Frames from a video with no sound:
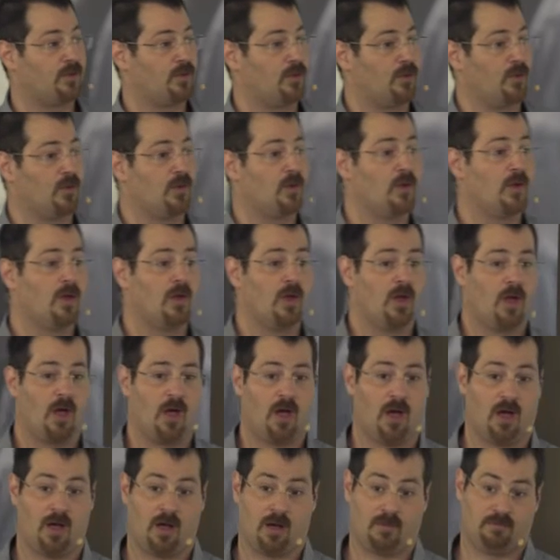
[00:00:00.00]
to
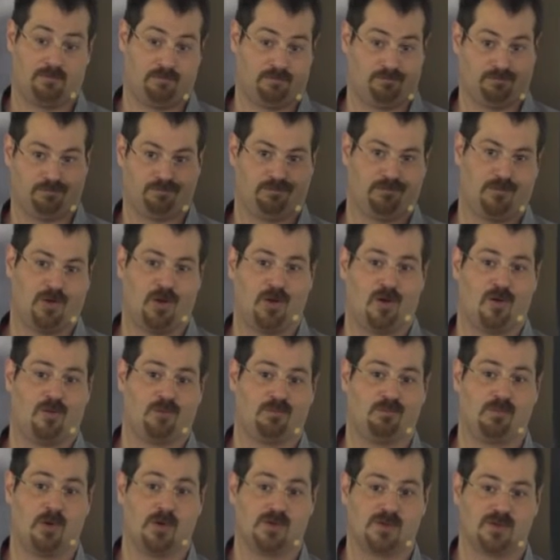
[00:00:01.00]

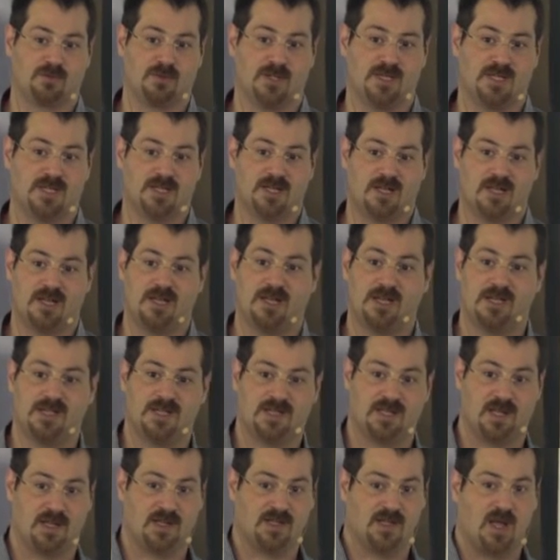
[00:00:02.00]
most recently
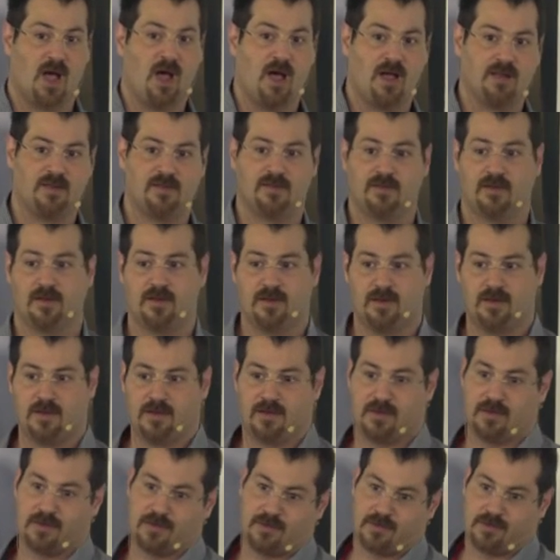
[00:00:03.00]
stays hot.
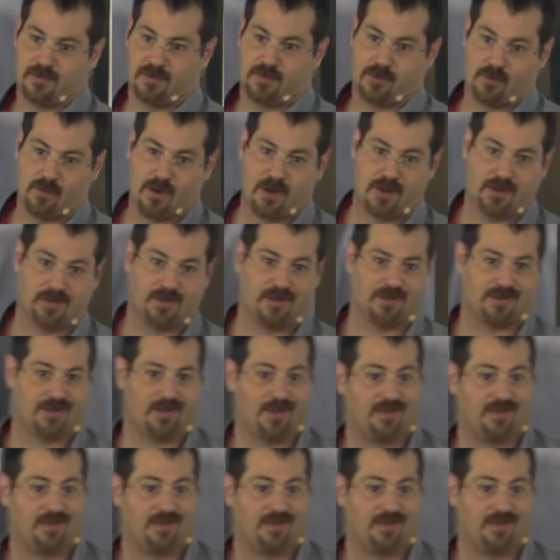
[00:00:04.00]
The one that